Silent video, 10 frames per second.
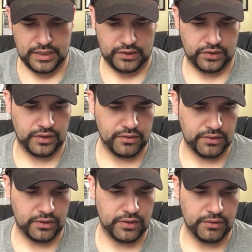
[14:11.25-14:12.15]
so those are
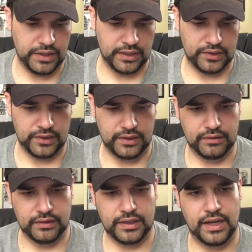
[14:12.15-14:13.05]
the two things that
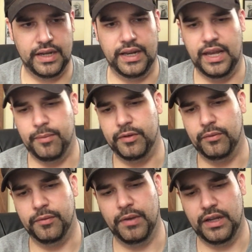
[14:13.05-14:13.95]
kind of happened
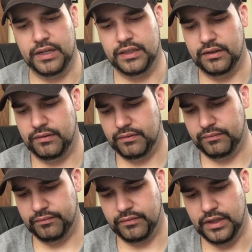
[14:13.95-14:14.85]
with mine.
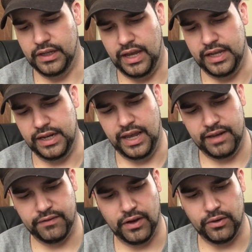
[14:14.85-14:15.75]
I had to
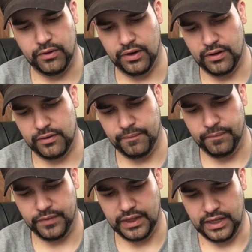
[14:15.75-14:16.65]
add Velcro,
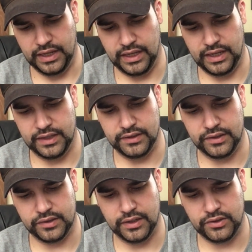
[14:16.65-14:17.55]
and the
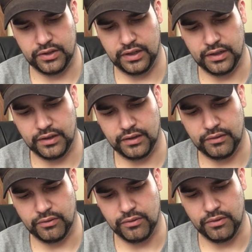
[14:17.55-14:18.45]
stitching,
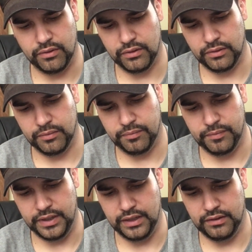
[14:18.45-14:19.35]
or
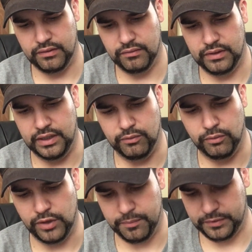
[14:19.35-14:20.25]
it
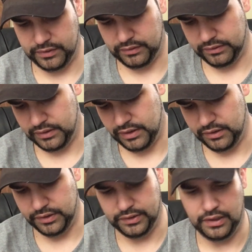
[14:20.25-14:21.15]
ripped there at
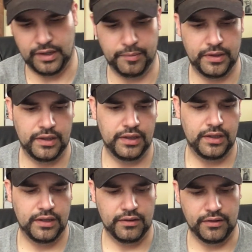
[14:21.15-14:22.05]
the top,
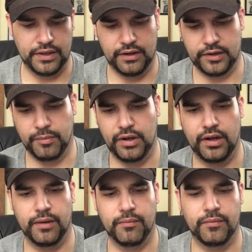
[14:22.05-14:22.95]
or there at the
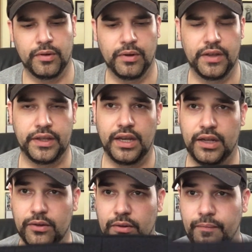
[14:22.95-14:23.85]
bottom around the
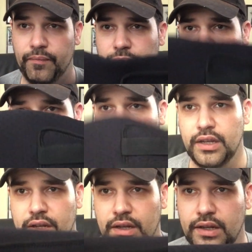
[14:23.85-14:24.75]
ankle.
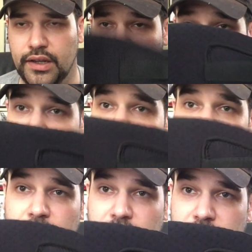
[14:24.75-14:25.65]
Aside from
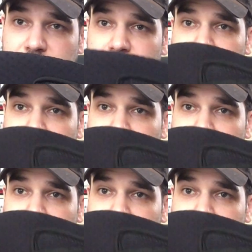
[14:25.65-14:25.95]
that,